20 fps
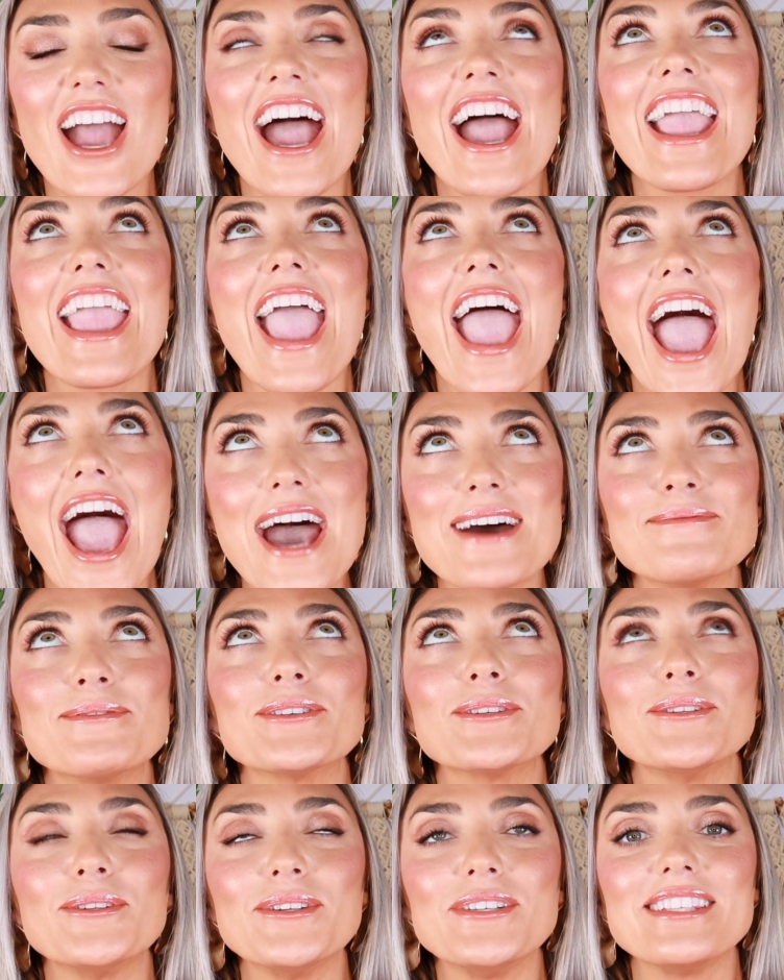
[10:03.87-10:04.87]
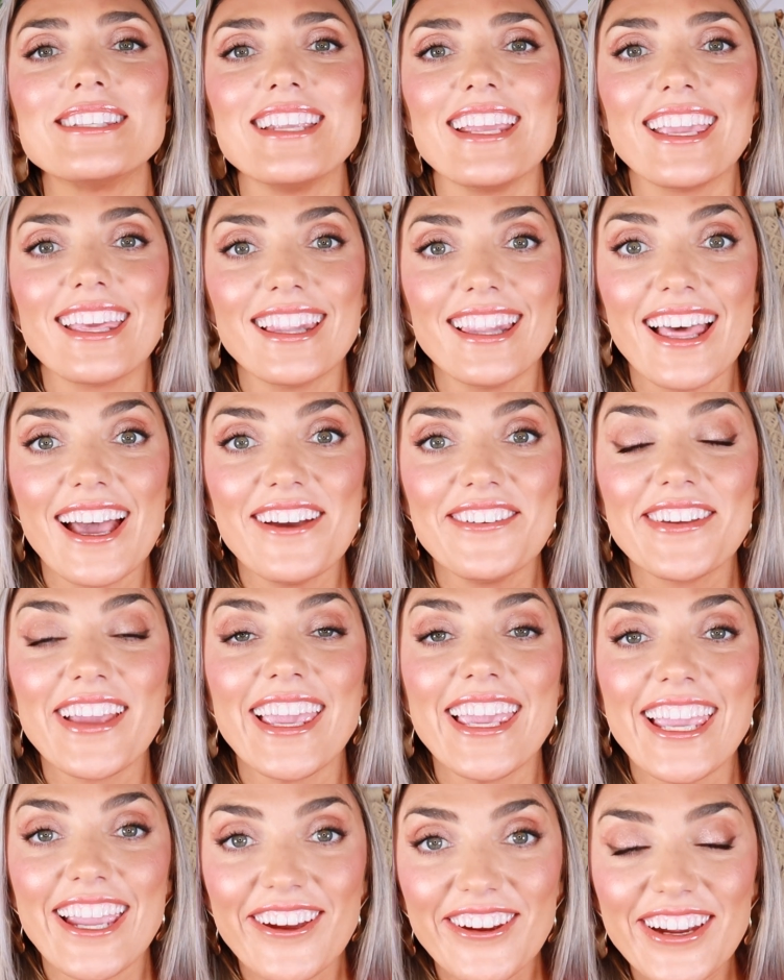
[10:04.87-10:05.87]
I absolutely stinking love
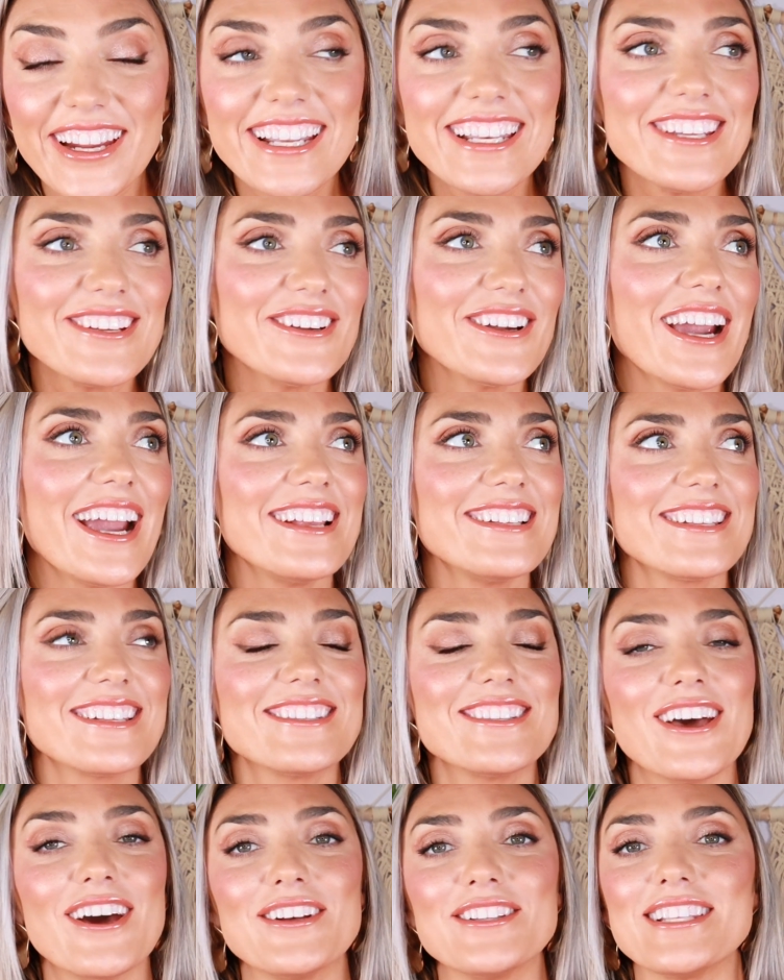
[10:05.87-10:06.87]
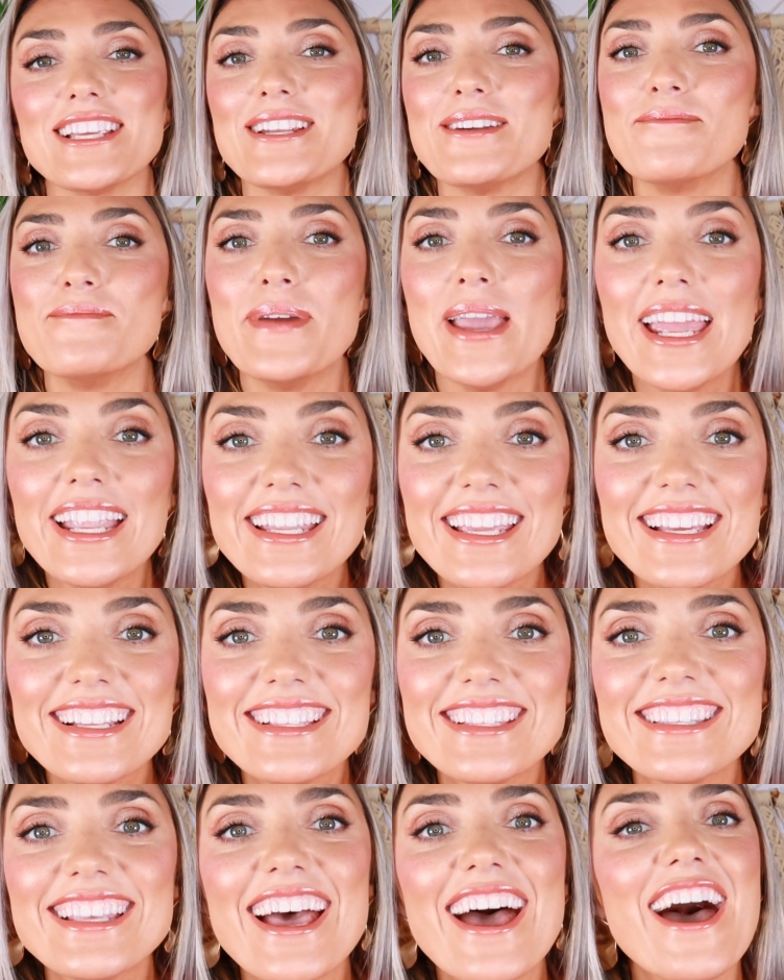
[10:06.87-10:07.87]
hearing your guys' thoughts and
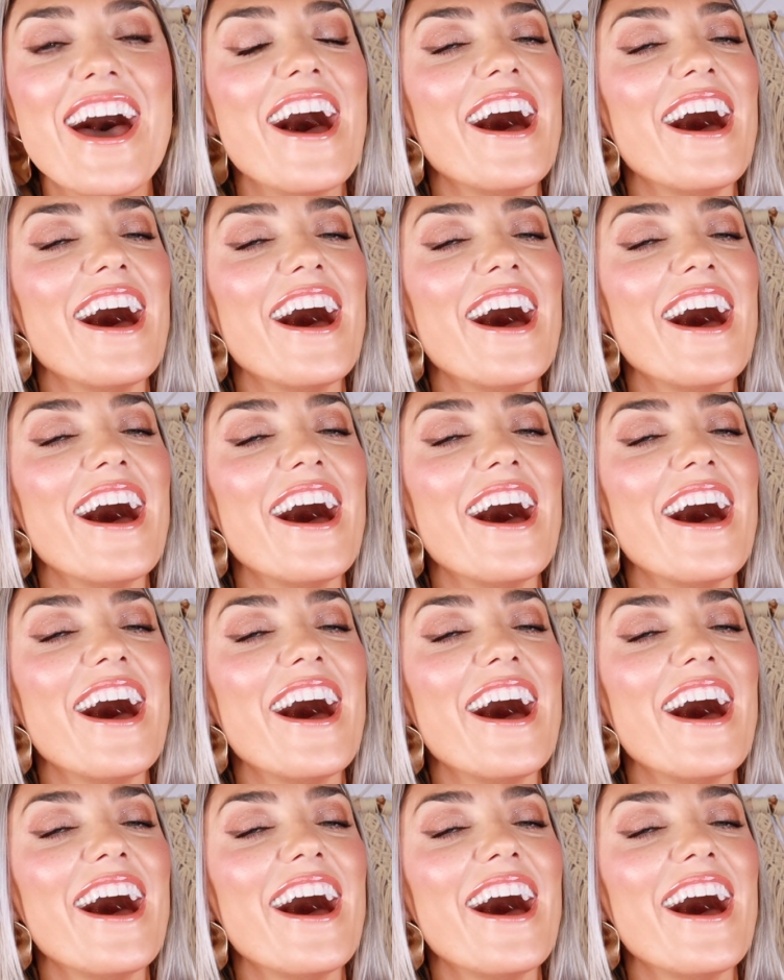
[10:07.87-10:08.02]
opinions